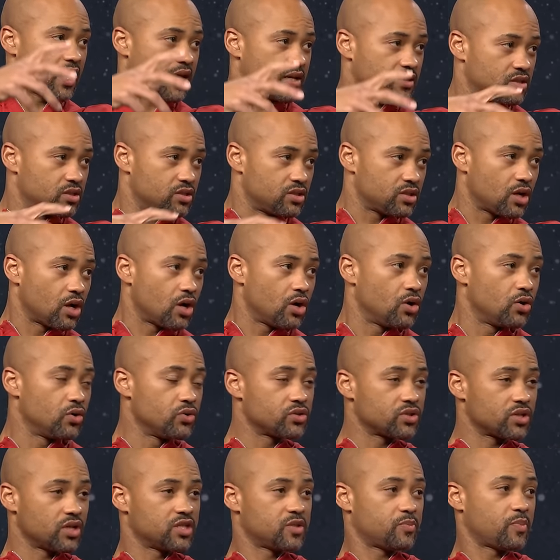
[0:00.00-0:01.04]
X's and
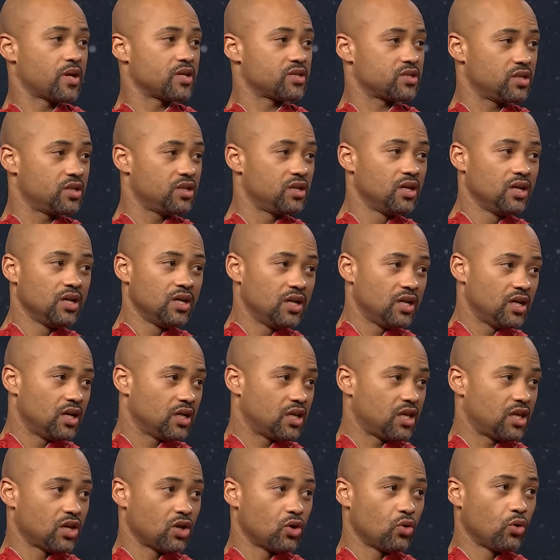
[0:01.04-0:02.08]
O's. Especially
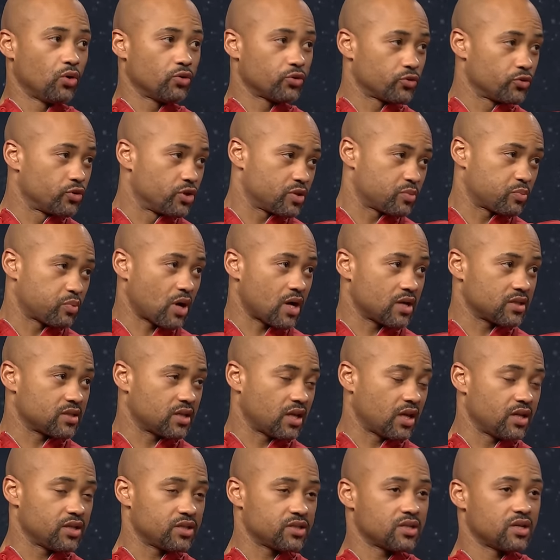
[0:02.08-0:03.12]
again, going through this
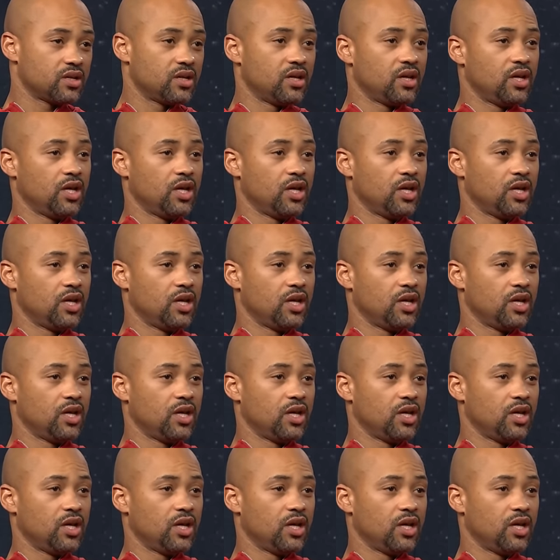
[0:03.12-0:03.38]
process,